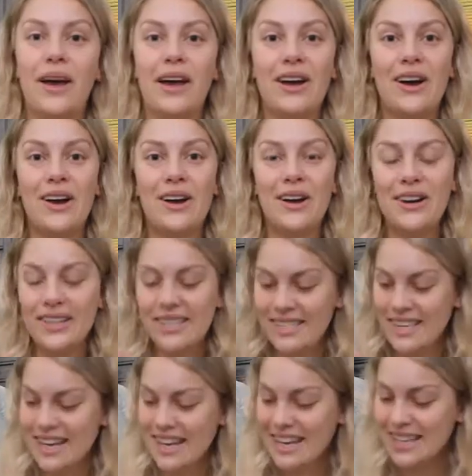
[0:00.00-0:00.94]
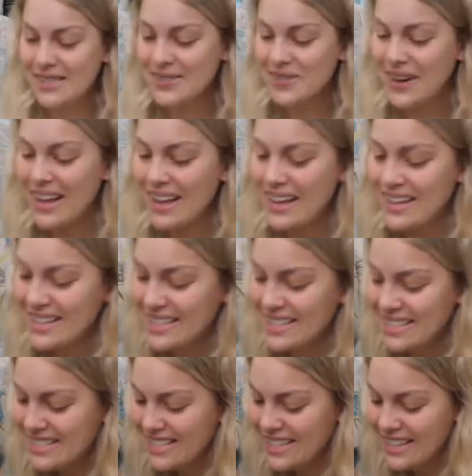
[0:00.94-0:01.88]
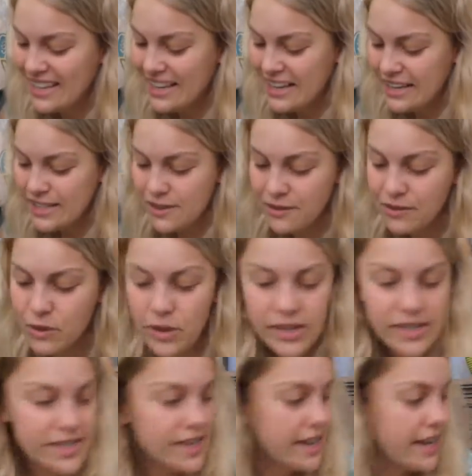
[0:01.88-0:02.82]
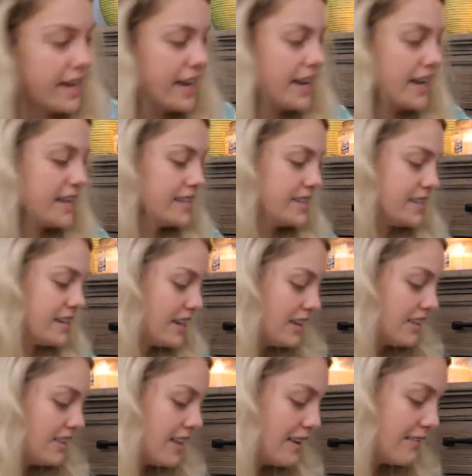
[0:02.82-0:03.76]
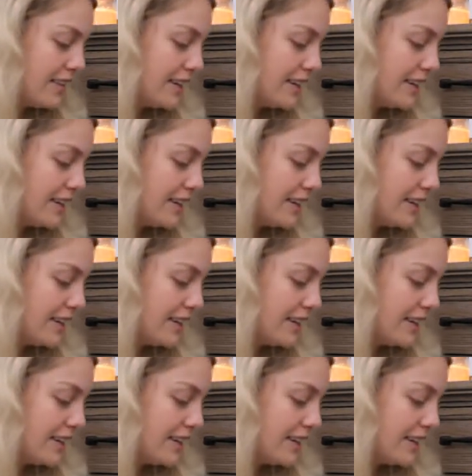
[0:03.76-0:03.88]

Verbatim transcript: I got her a CD as well. So four CDs, love